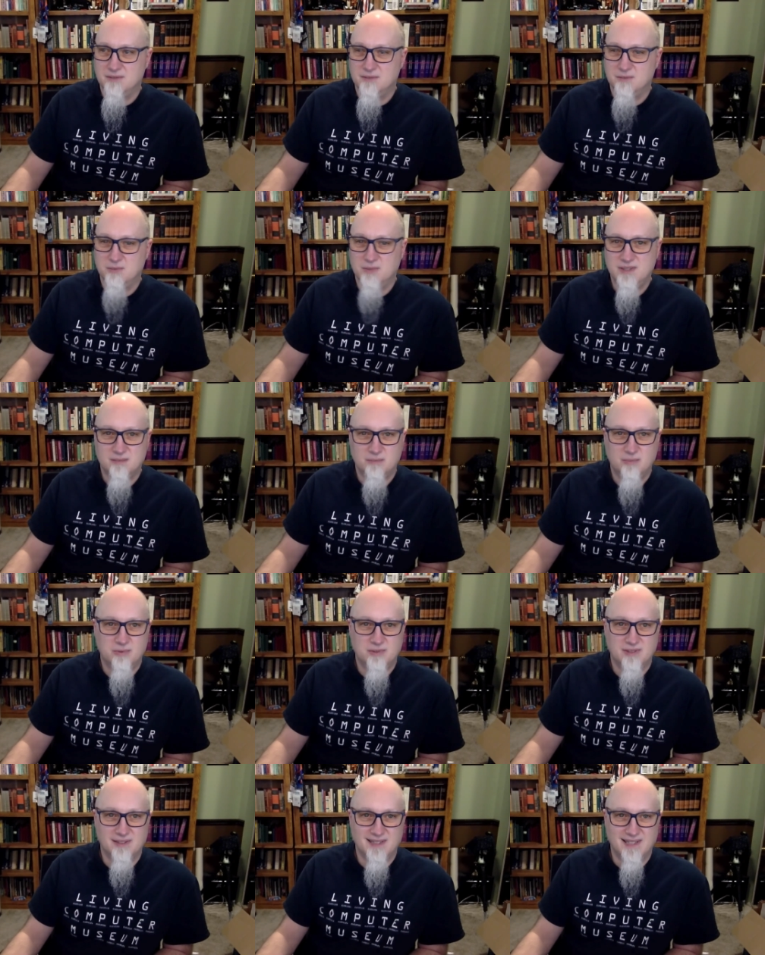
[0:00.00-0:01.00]
we
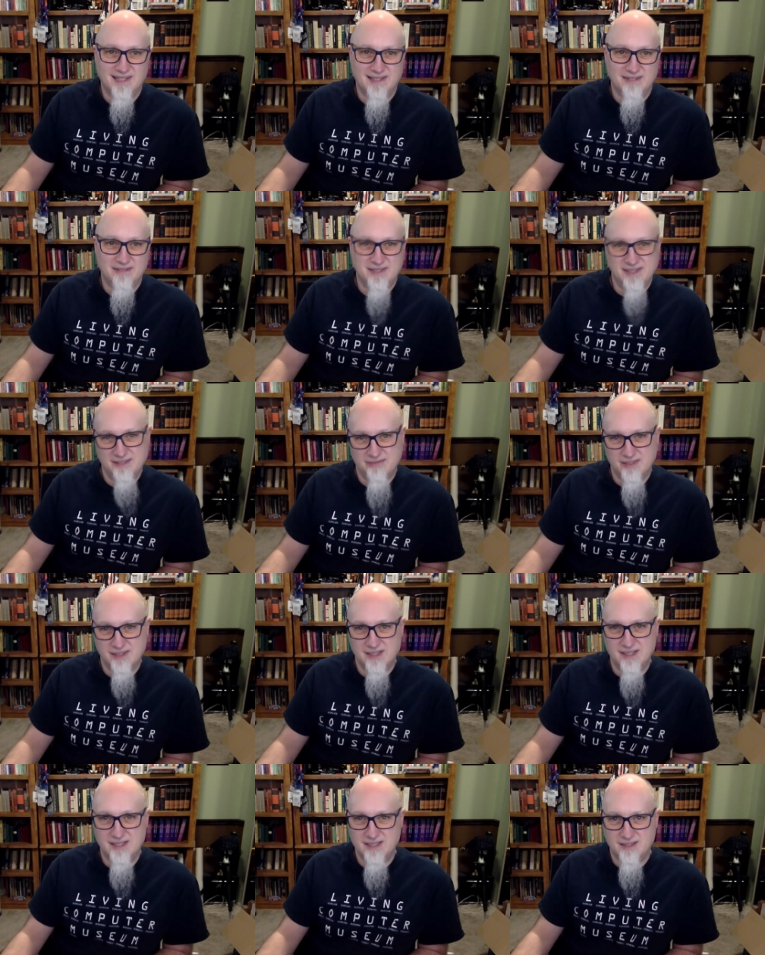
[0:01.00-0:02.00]
support a lot of
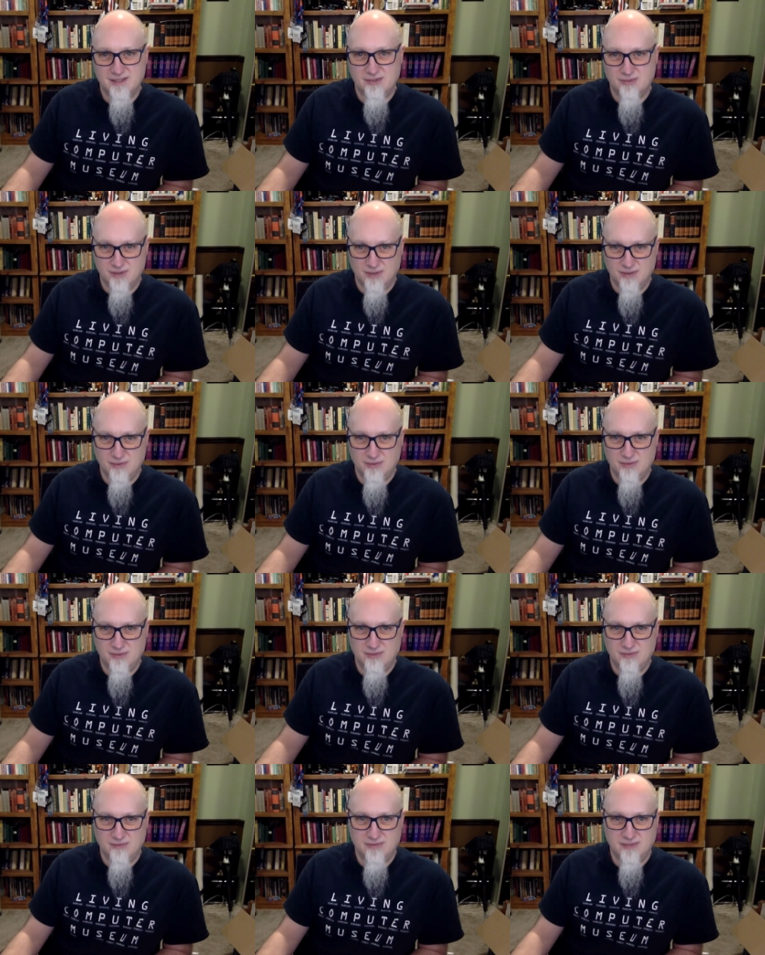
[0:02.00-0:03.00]
different distros
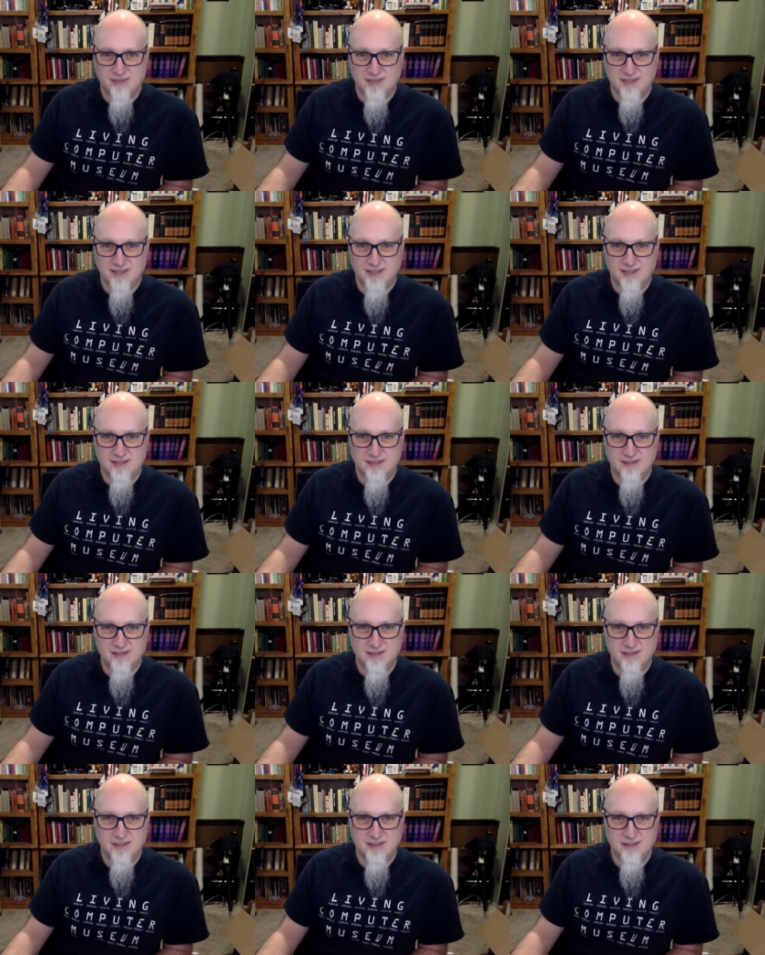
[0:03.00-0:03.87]
for Linux.